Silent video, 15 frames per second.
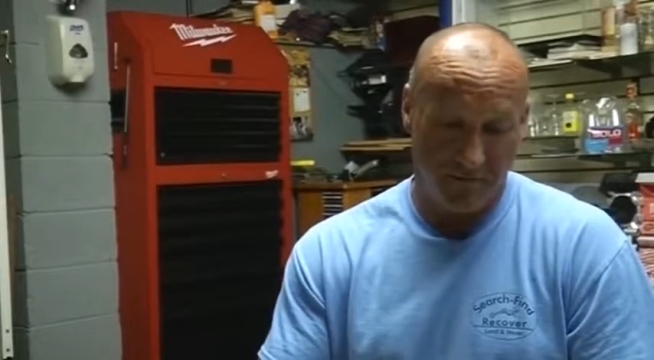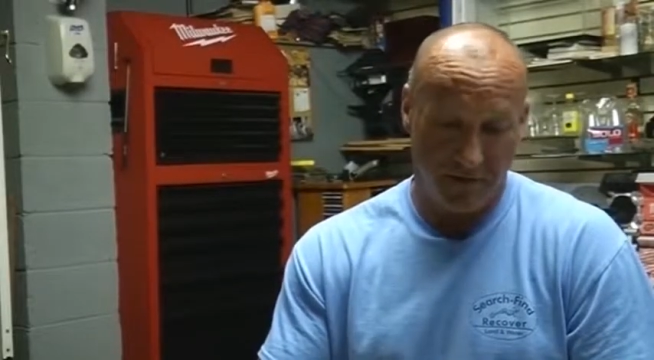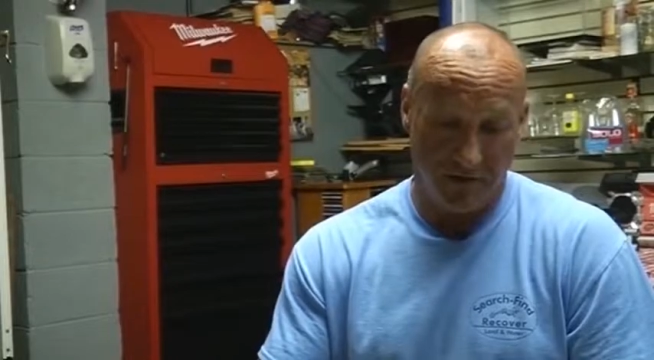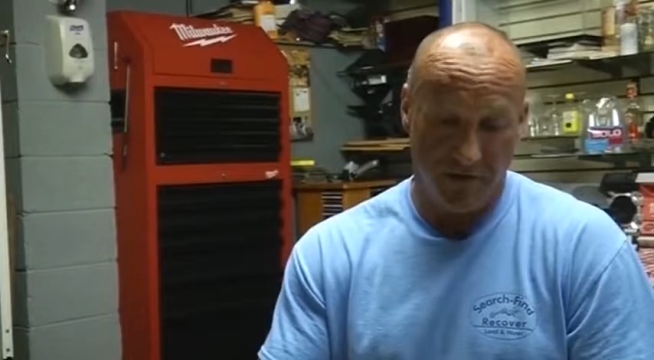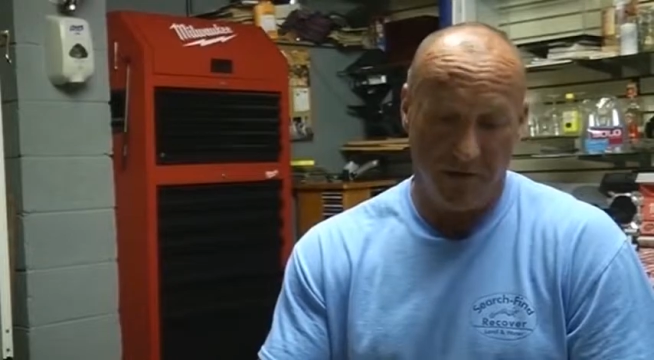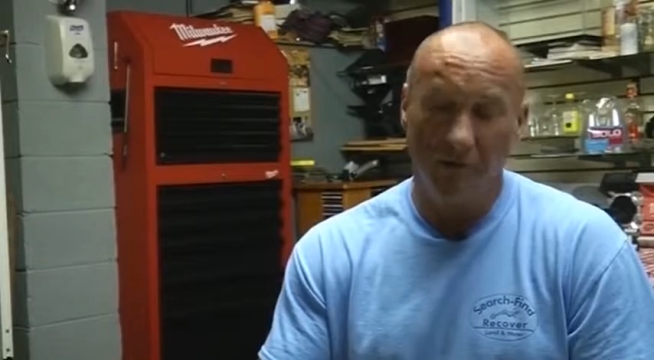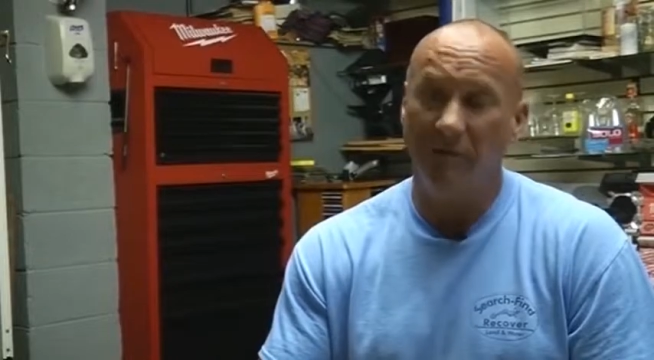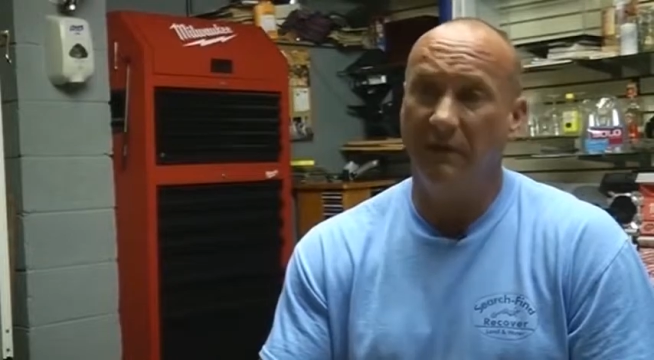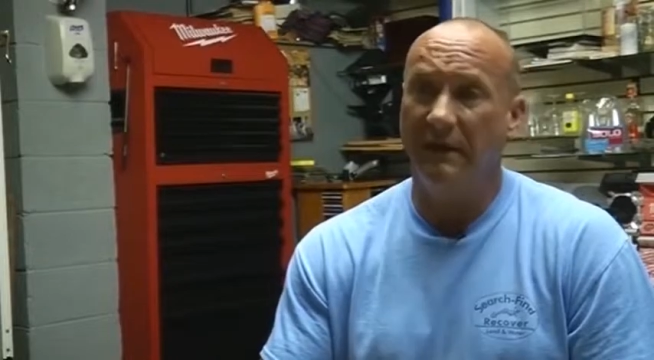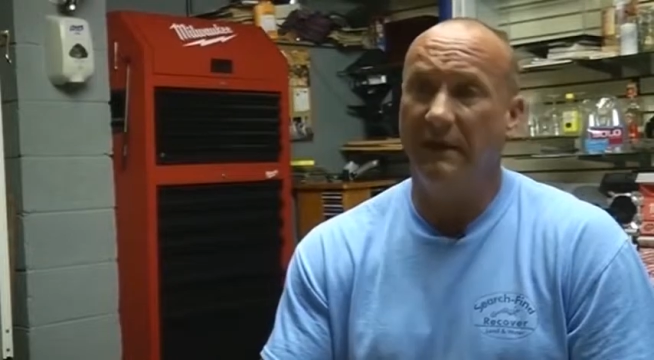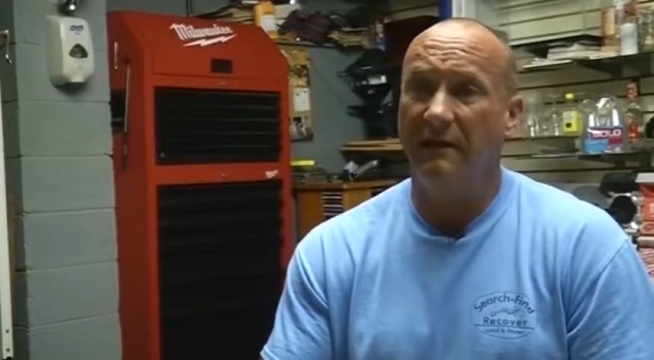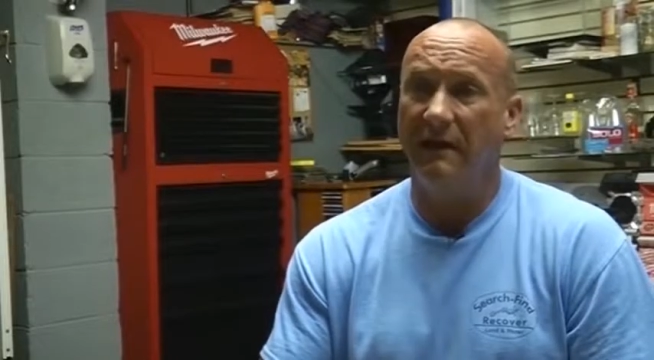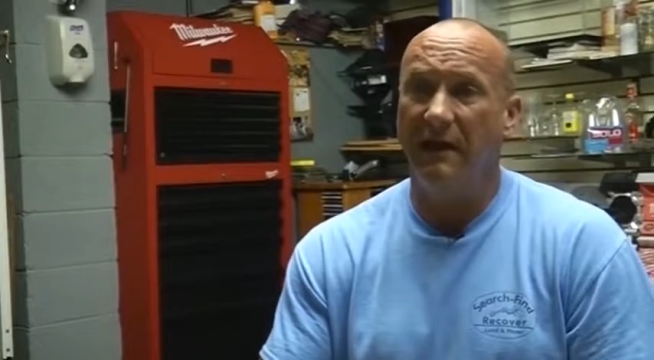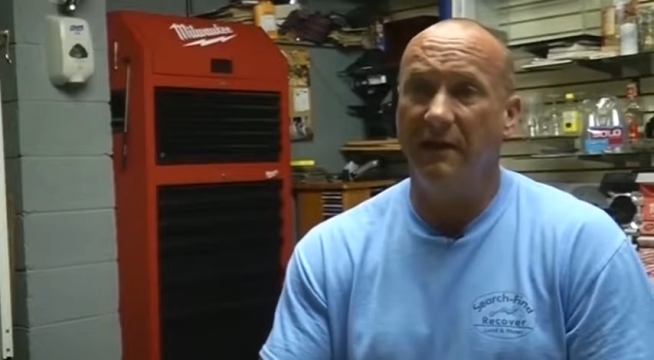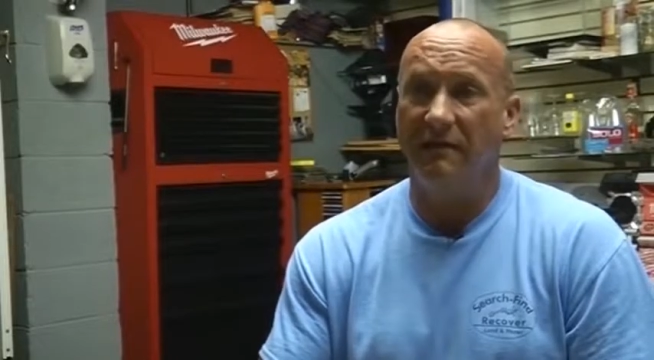We're like, holy
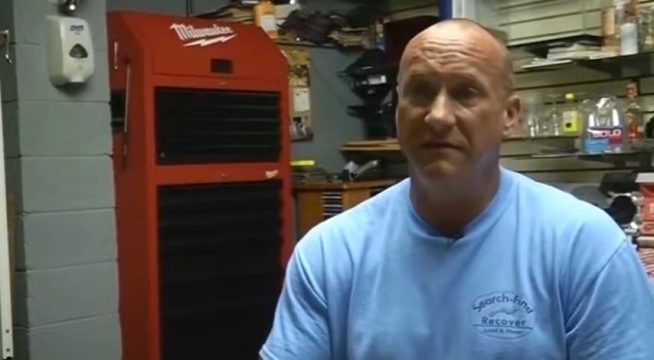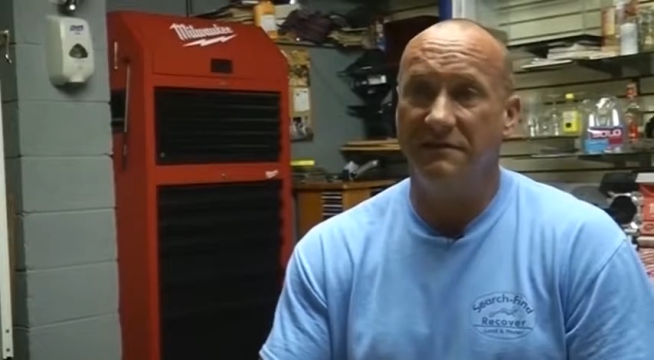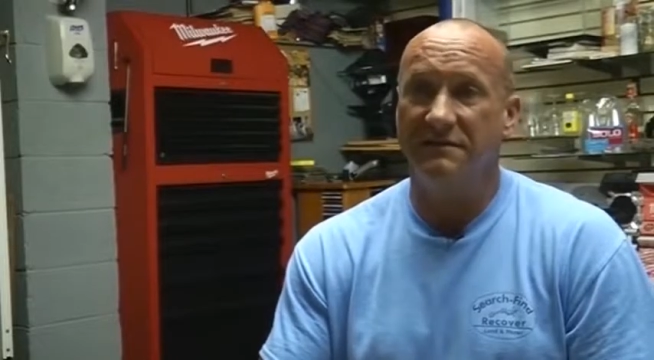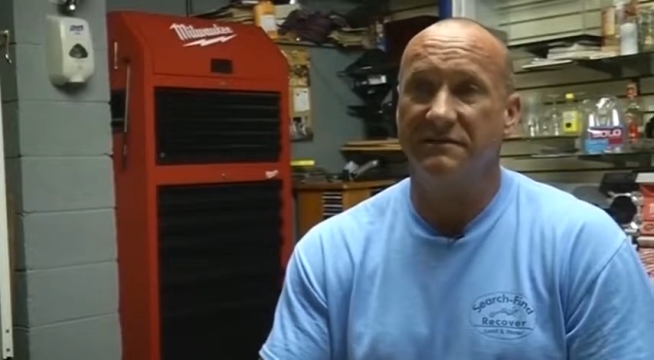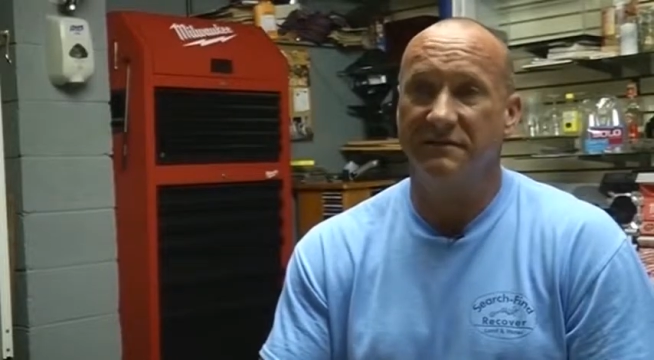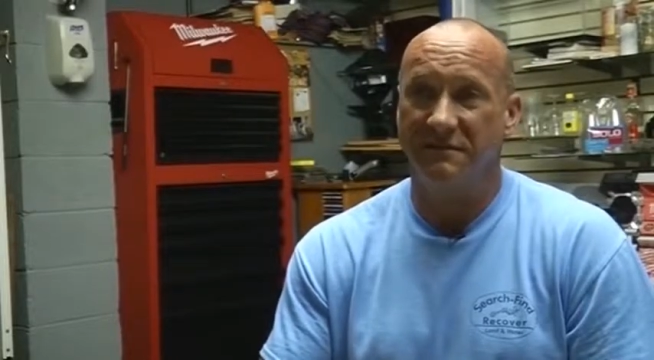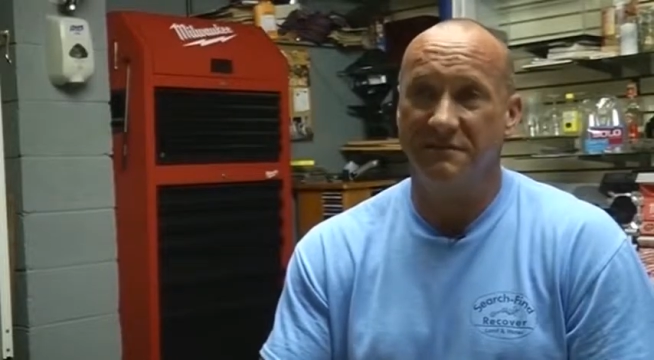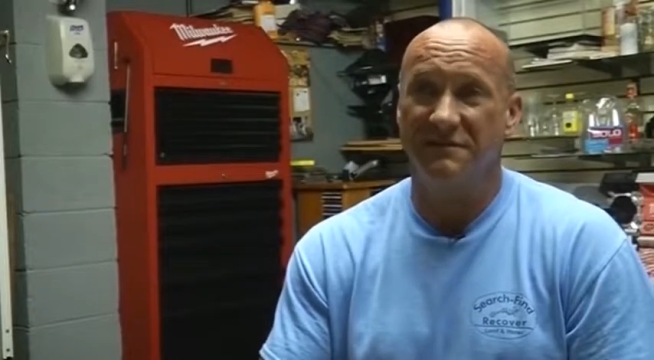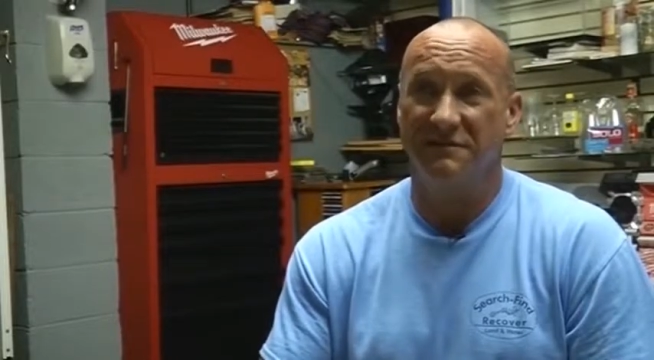cow, this, this